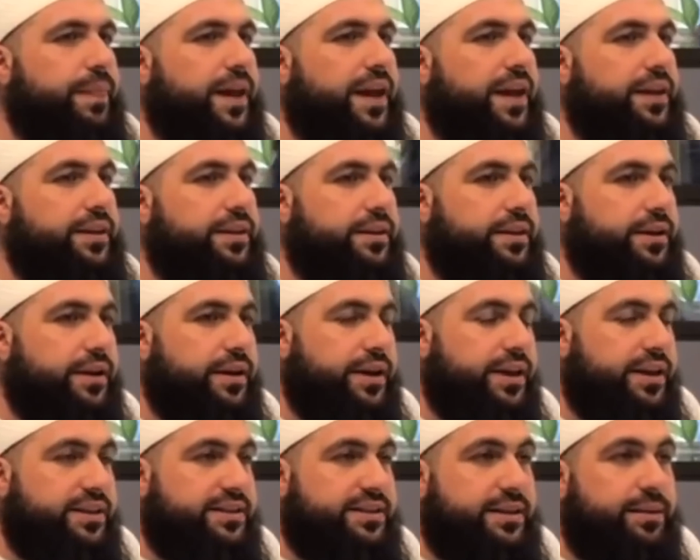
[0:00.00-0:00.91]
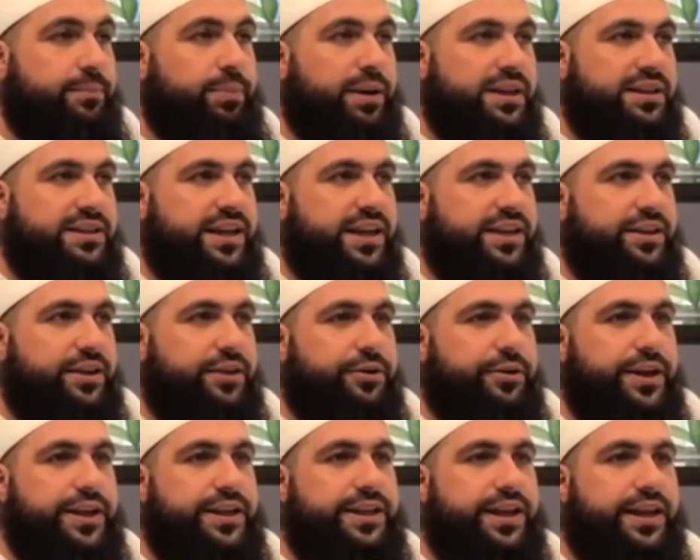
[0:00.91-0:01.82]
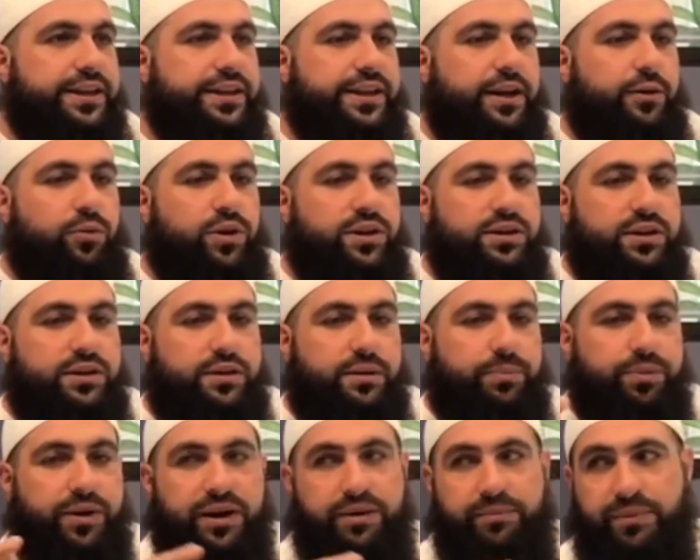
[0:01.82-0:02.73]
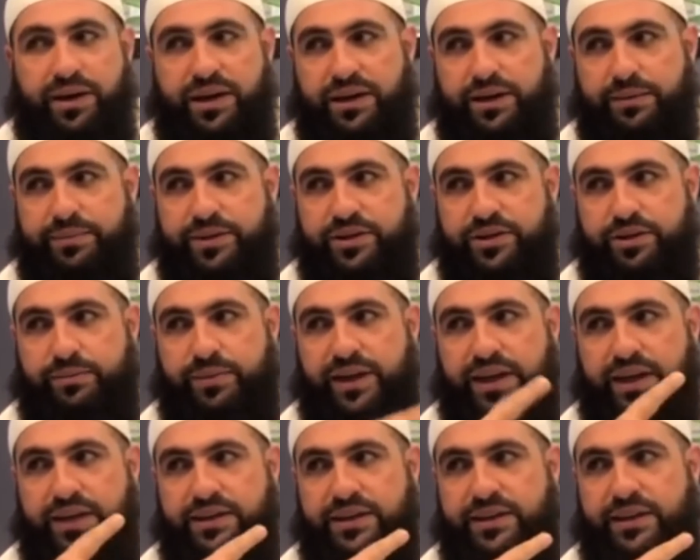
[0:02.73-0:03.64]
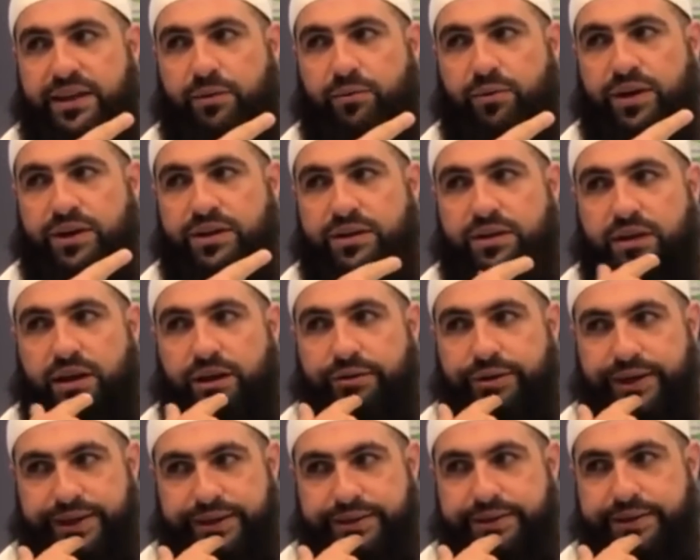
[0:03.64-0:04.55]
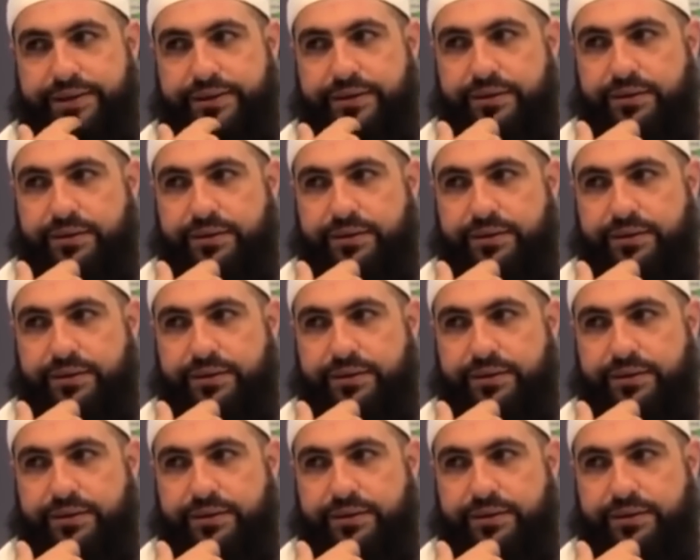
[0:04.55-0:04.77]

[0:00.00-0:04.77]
and his siblings had agreed that they wanted to pray Maghrib in Jama'ah and then they wanted to go eat.